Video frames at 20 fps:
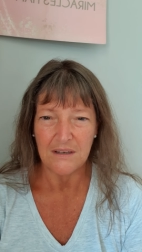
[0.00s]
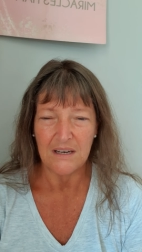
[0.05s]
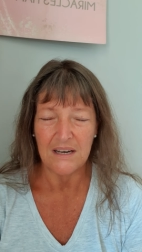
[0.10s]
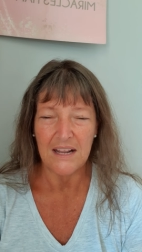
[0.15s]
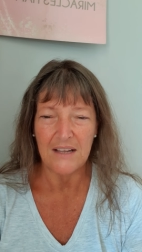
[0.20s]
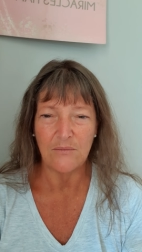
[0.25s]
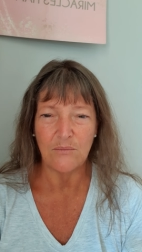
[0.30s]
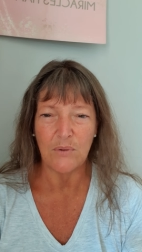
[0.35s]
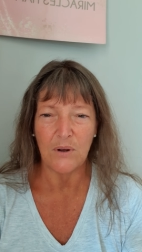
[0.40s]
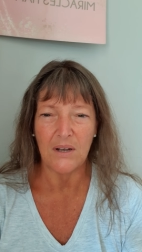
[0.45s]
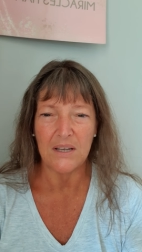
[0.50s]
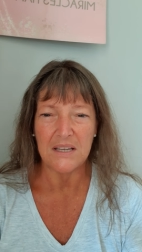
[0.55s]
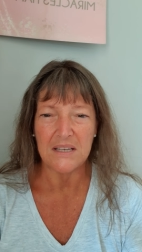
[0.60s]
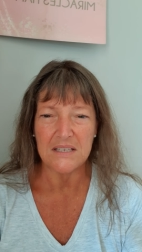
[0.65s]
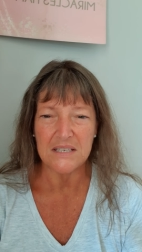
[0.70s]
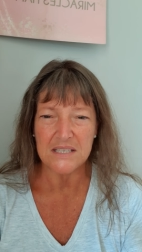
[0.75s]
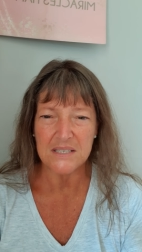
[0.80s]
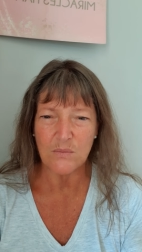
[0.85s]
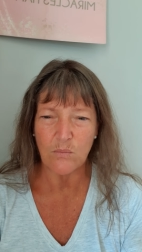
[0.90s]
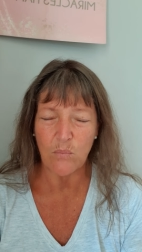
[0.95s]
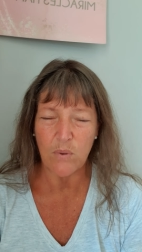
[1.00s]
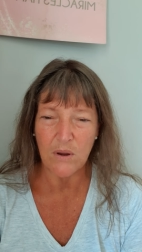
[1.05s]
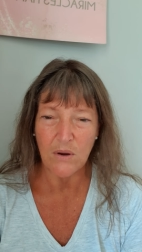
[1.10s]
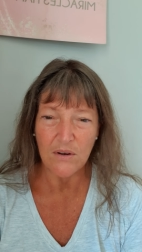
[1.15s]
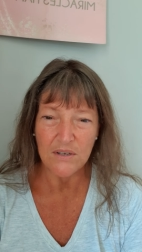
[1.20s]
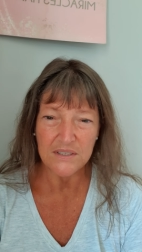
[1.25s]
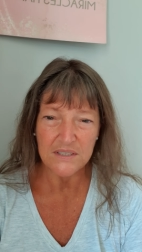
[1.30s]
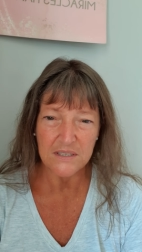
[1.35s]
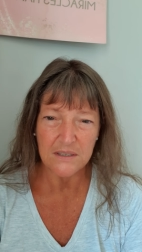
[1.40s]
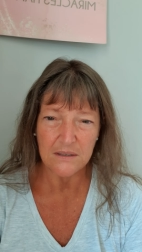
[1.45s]
led by his
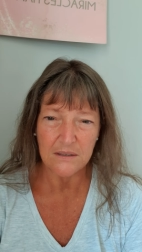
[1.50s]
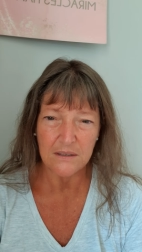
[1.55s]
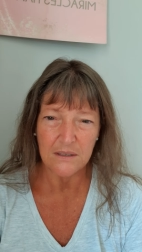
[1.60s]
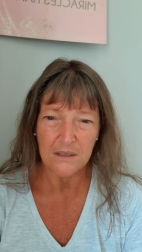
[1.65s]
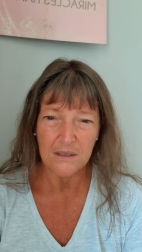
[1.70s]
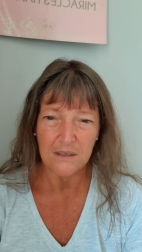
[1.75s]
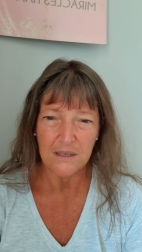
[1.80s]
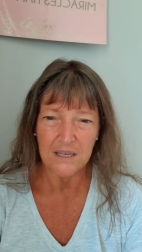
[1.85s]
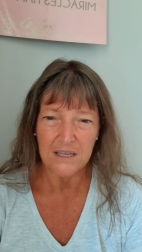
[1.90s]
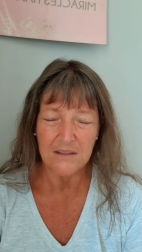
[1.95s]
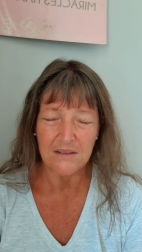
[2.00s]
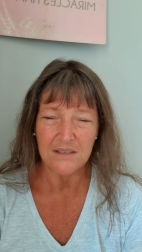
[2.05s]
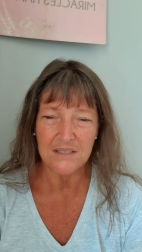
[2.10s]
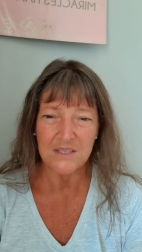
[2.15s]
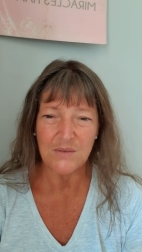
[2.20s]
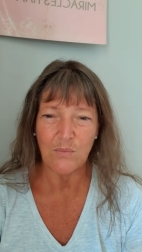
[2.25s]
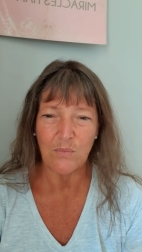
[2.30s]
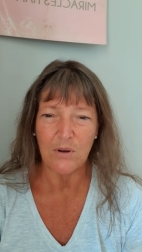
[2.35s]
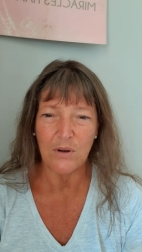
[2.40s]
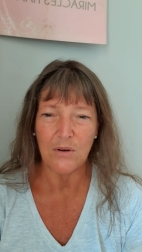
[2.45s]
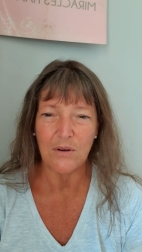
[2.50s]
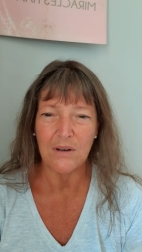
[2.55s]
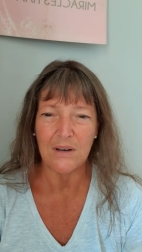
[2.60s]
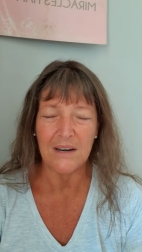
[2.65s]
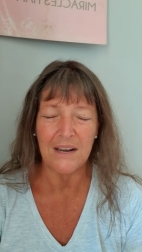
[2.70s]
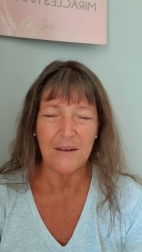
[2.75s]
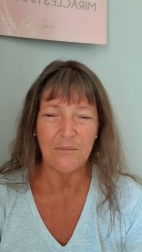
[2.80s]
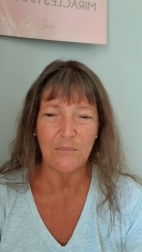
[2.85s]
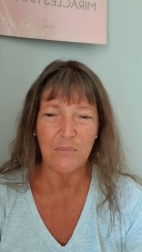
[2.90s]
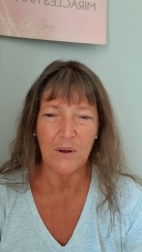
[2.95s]
spirit in the spirit
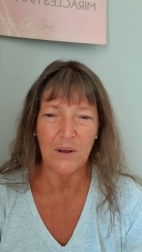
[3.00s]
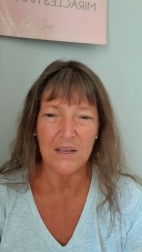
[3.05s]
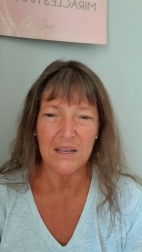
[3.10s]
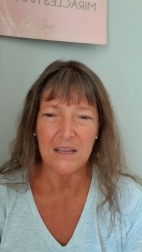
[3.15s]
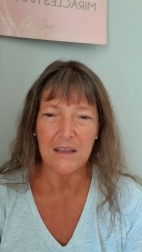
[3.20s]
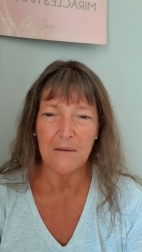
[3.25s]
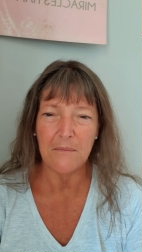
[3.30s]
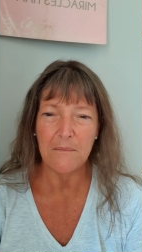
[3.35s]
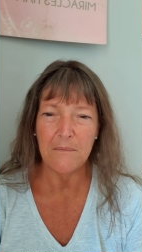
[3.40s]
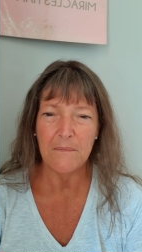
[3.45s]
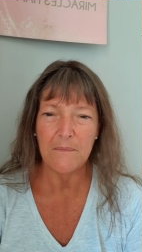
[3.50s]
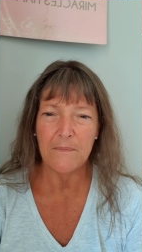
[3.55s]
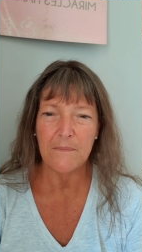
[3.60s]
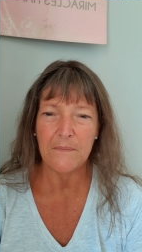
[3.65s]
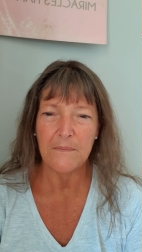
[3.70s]
led by him